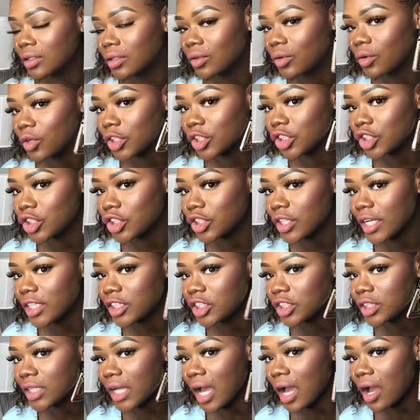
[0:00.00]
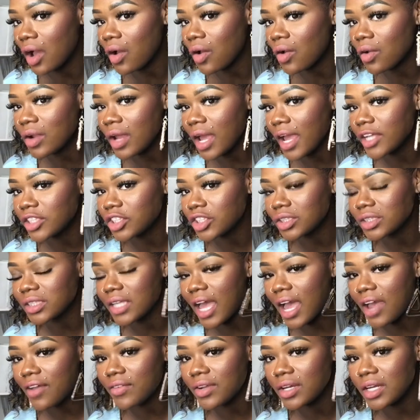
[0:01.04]
or stretched out. I just
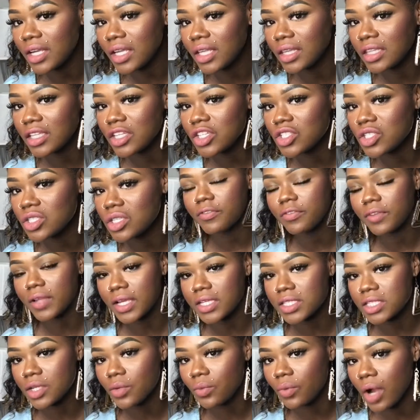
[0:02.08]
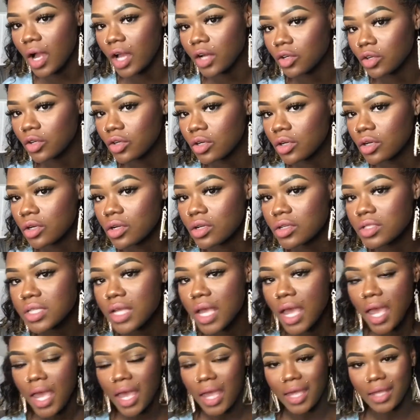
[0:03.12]
have it in these flexi rod curls,
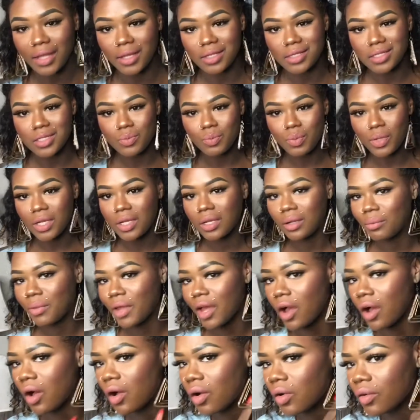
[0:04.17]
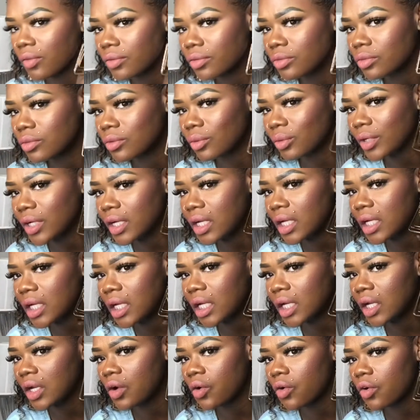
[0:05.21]
and it's been about
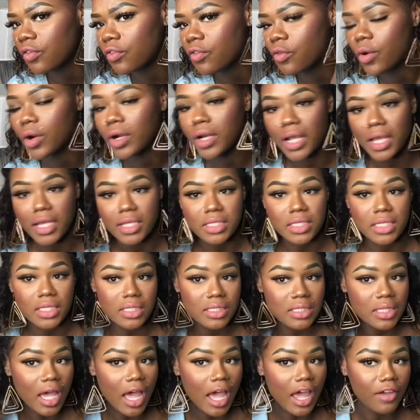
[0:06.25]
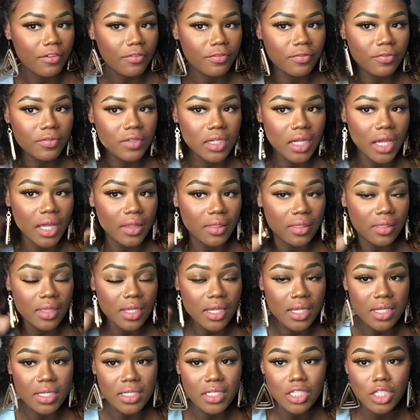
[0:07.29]
3 or 4 days since I've done
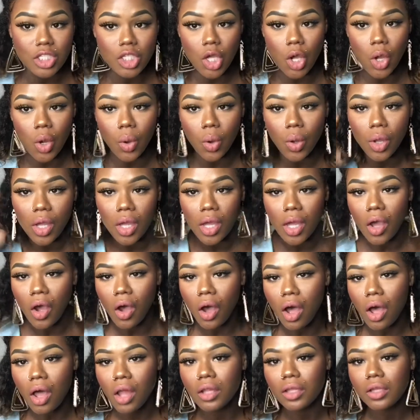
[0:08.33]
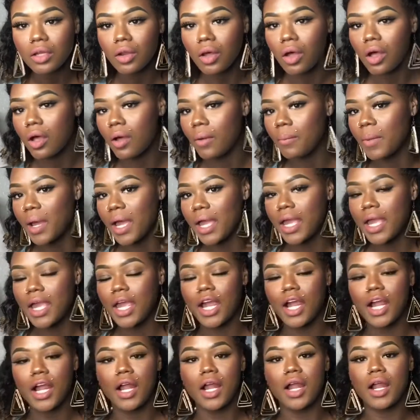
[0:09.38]
these. So all in all, my
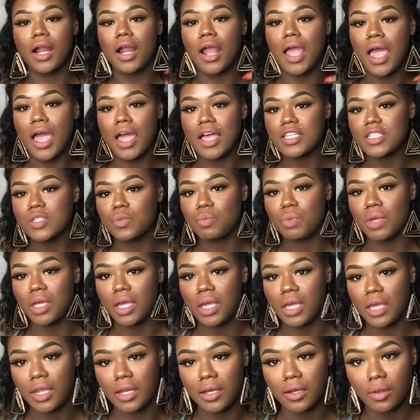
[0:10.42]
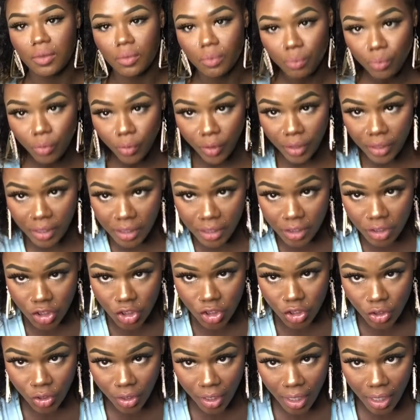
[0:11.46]
hair has been pretty
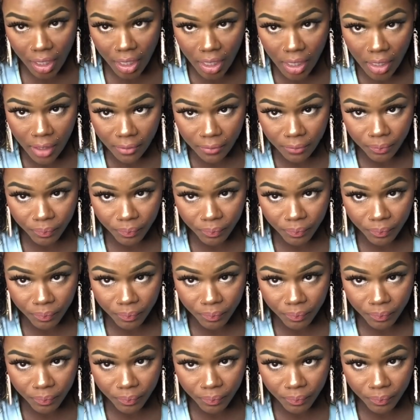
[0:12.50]
straight